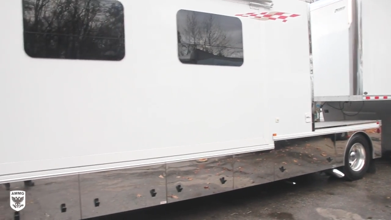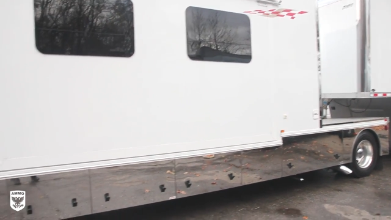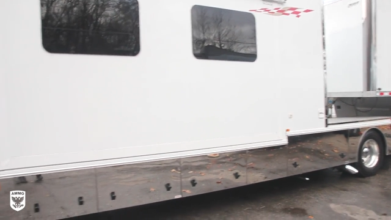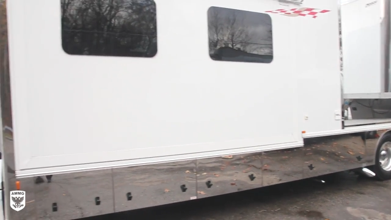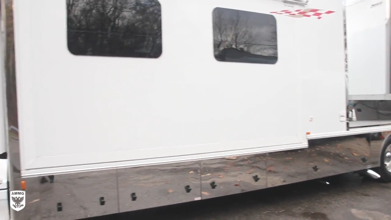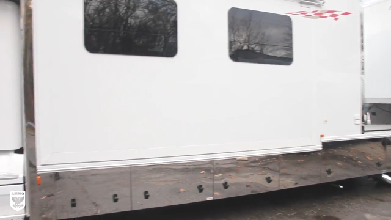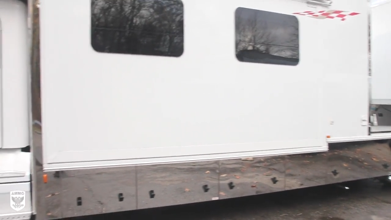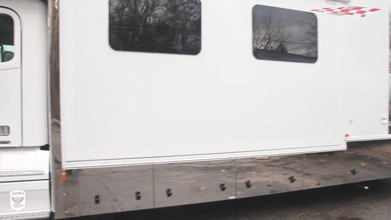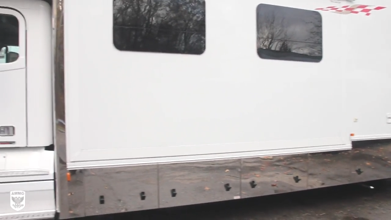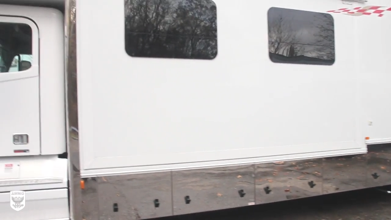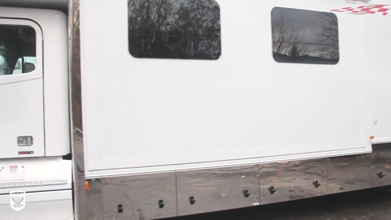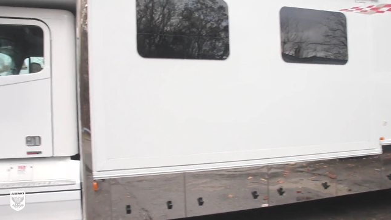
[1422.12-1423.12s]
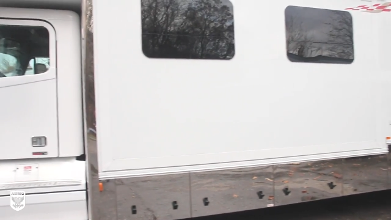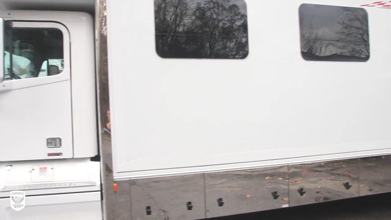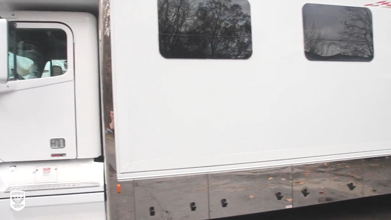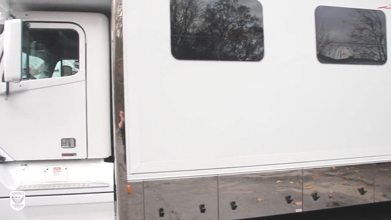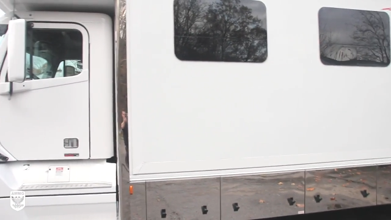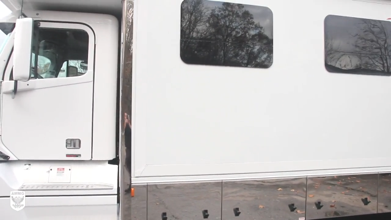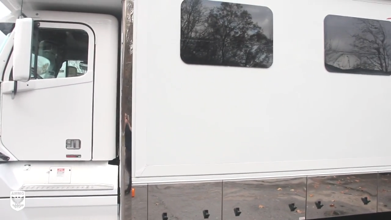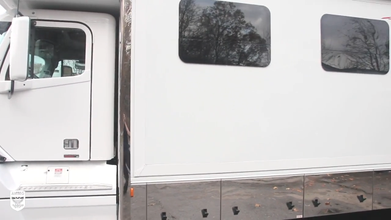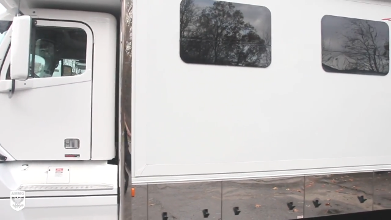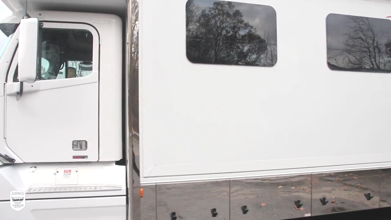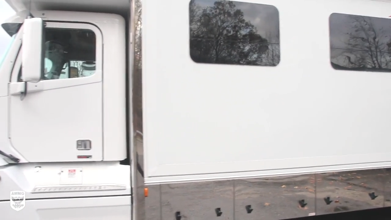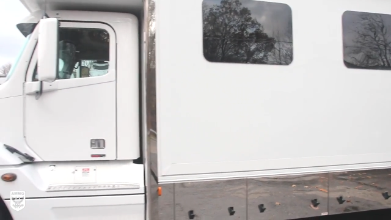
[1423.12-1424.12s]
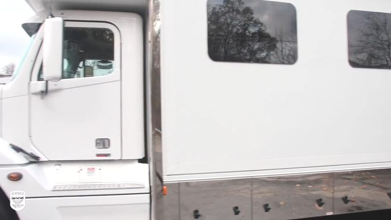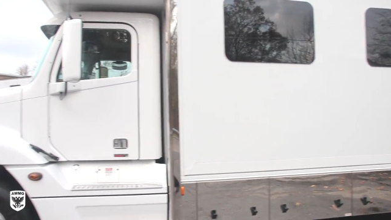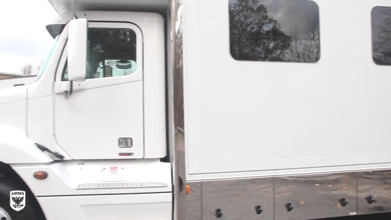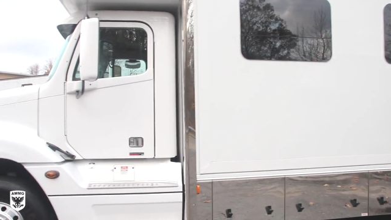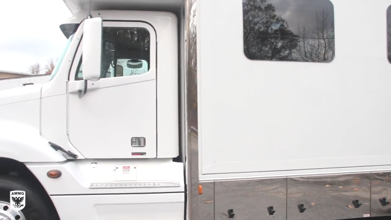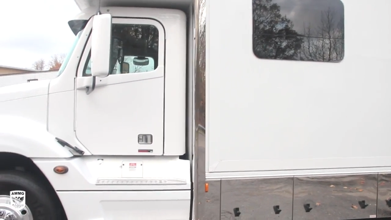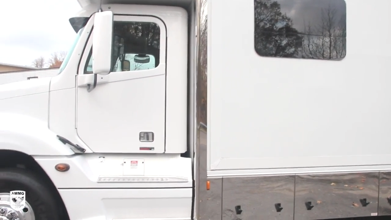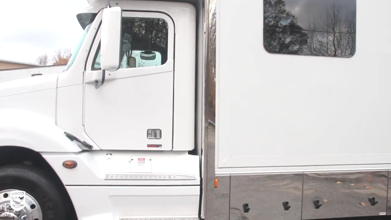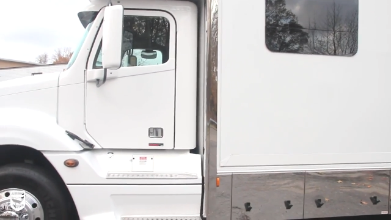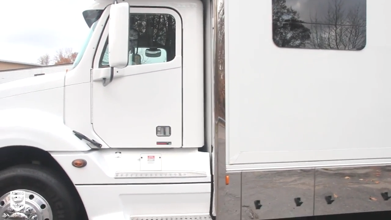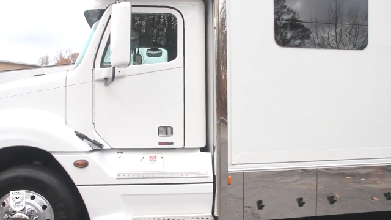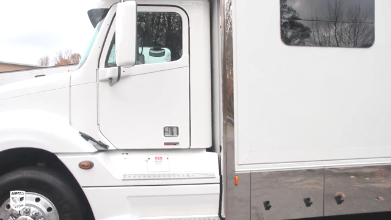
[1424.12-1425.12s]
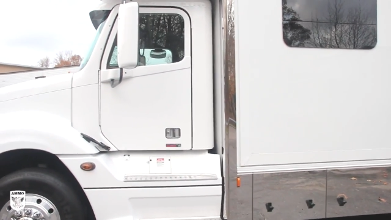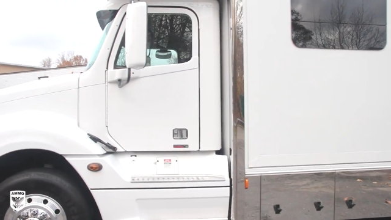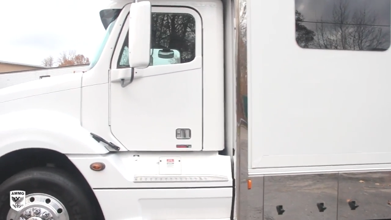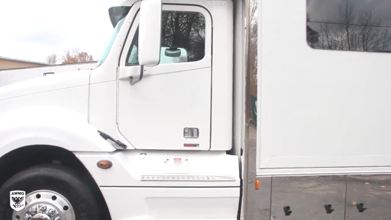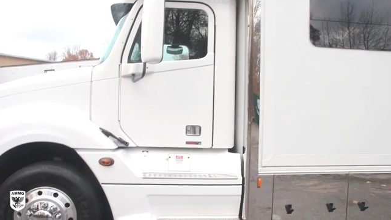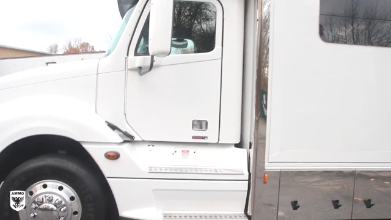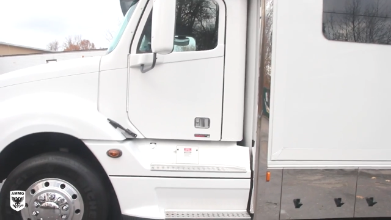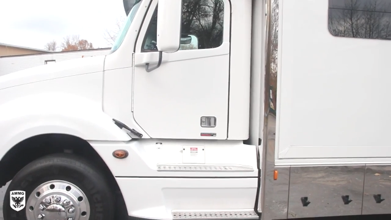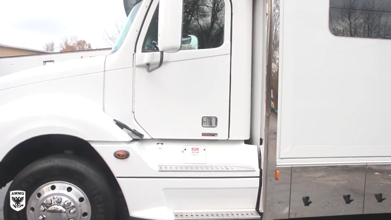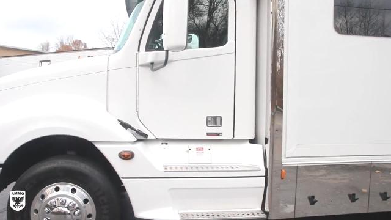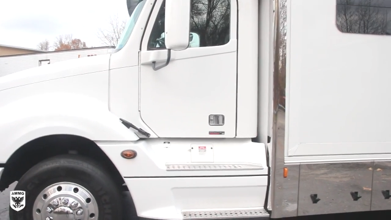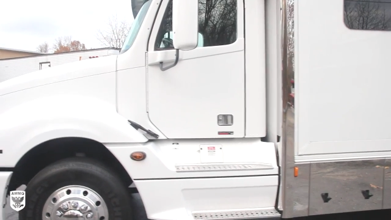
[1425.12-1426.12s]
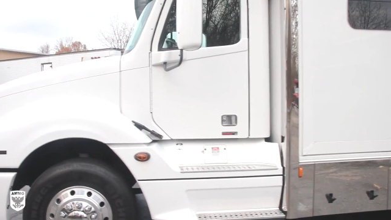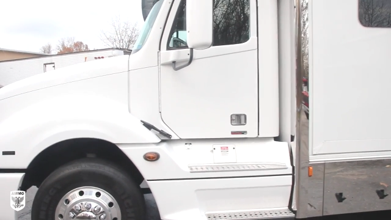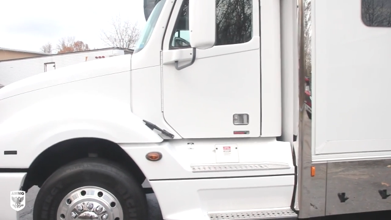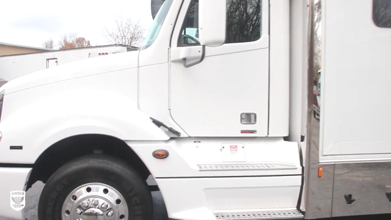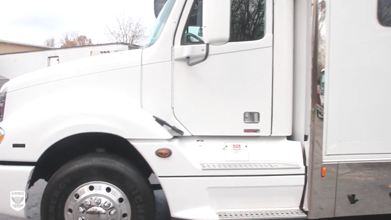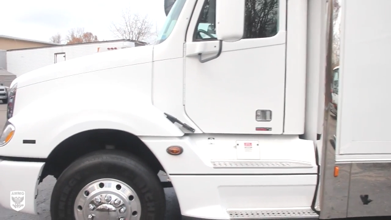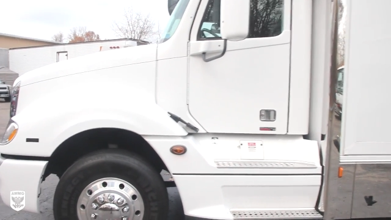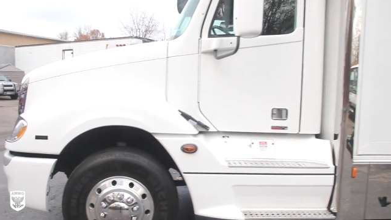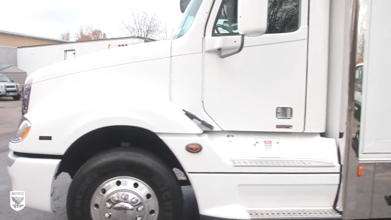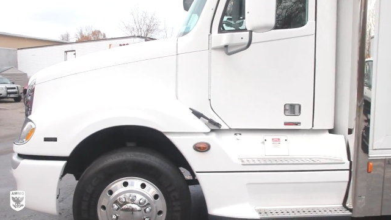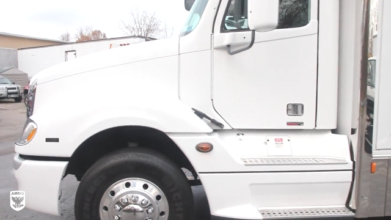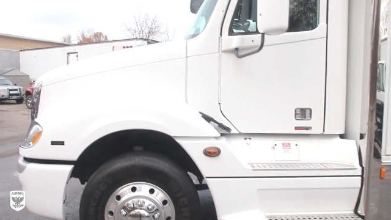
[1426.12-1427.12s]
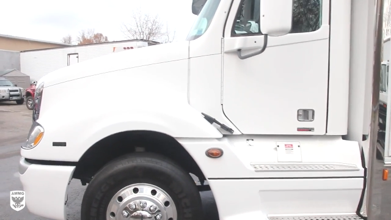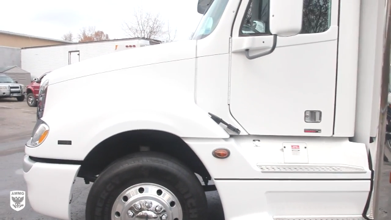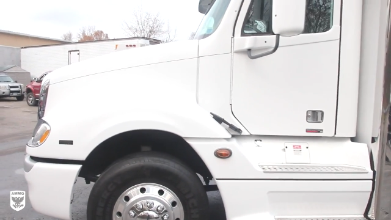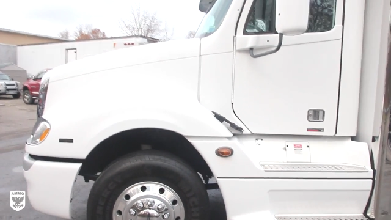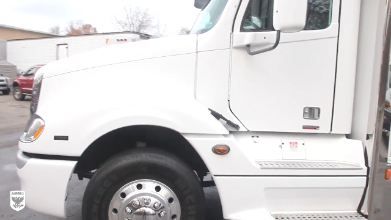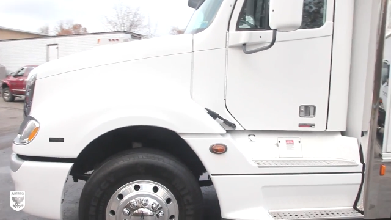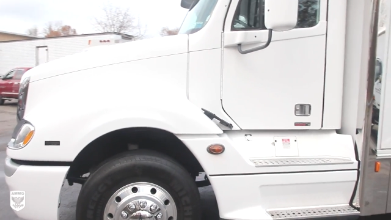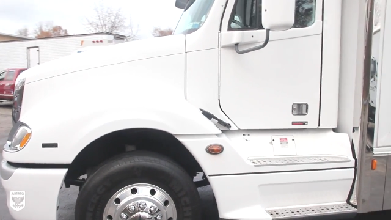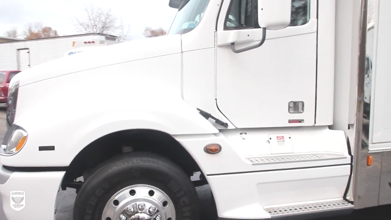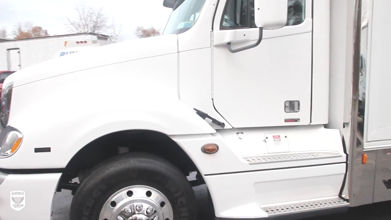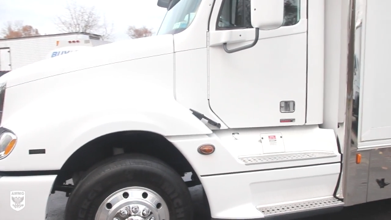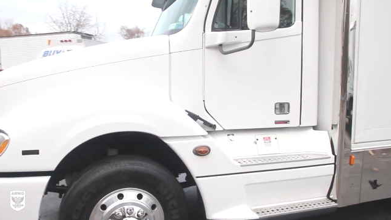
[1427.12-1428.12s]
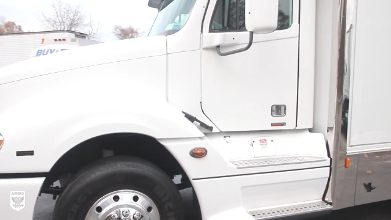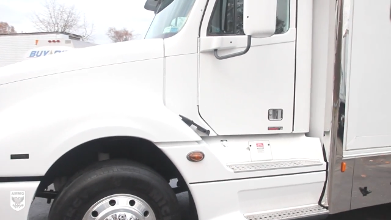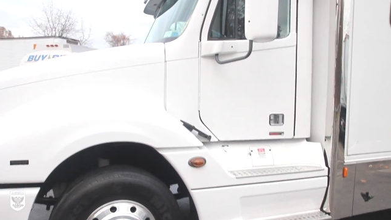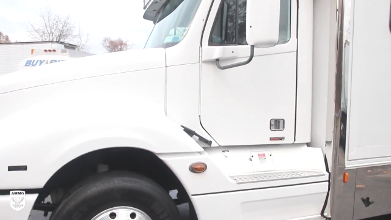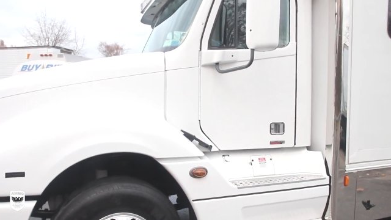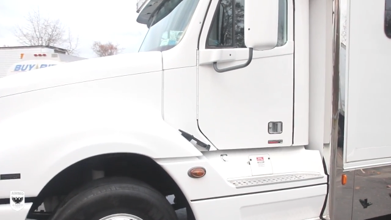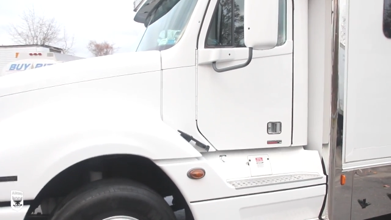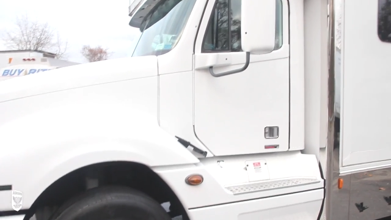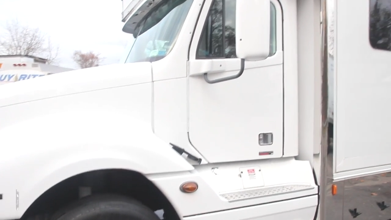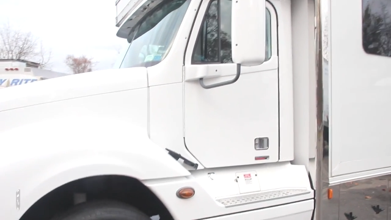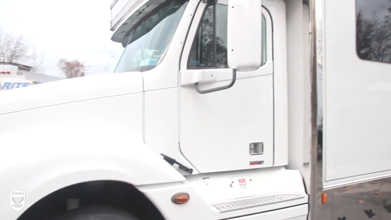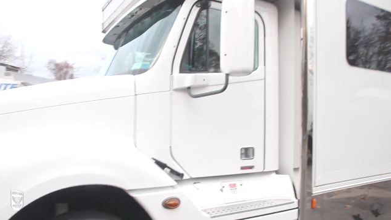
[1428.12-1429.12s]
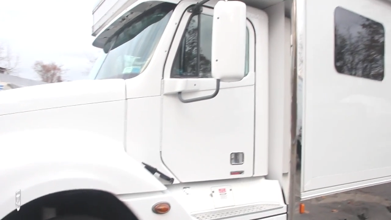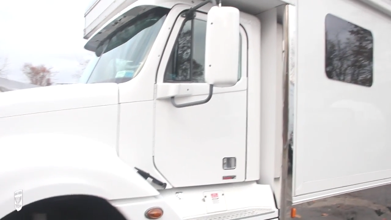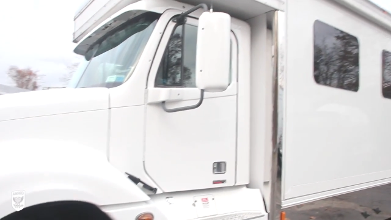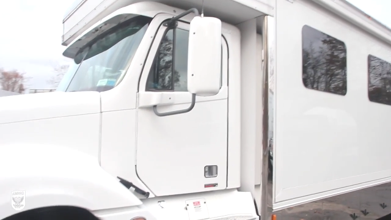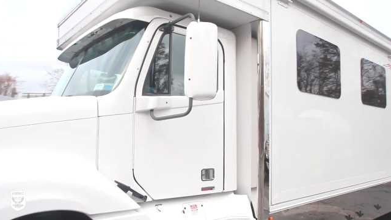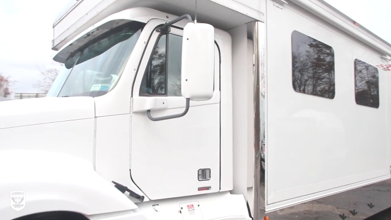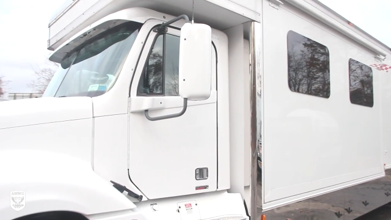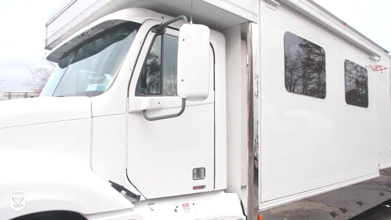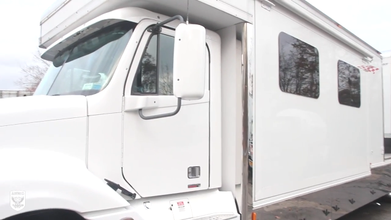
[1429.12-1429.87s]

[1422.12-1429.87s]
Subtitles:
Nobody's mouth can be seen.